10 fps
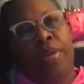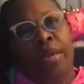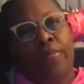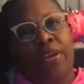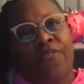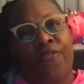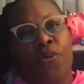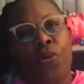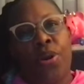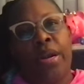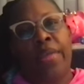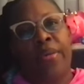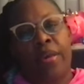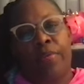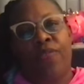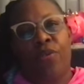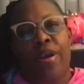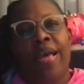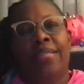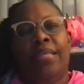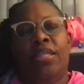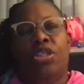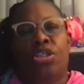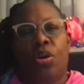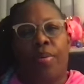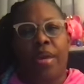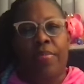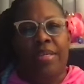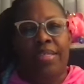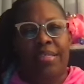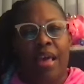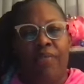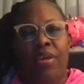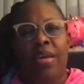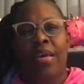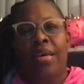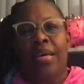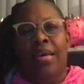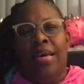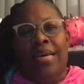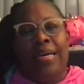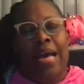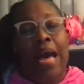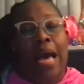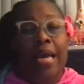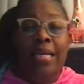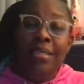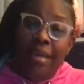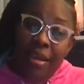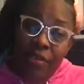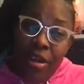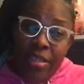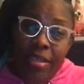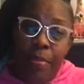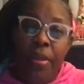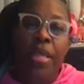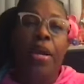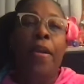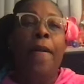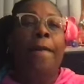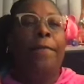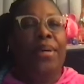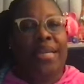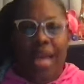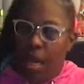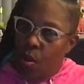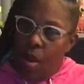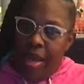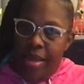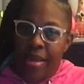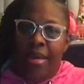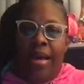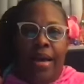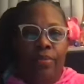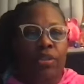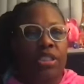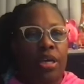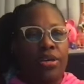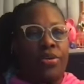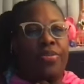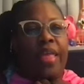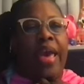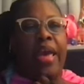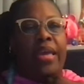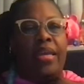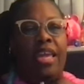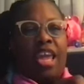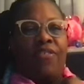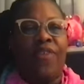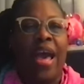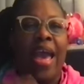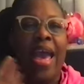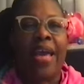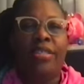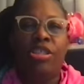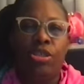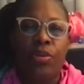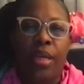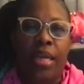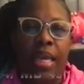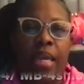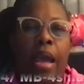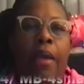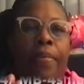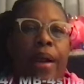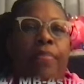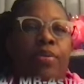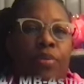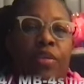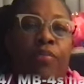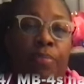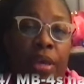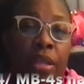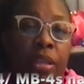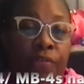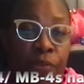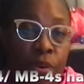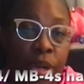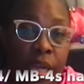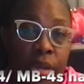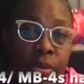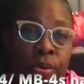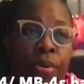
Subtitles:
MB4 and the MB4S and the Janome MB7 kind of are similar, but not quite. I will tell you that if I had to do it again, I probably would have picked the 4-needle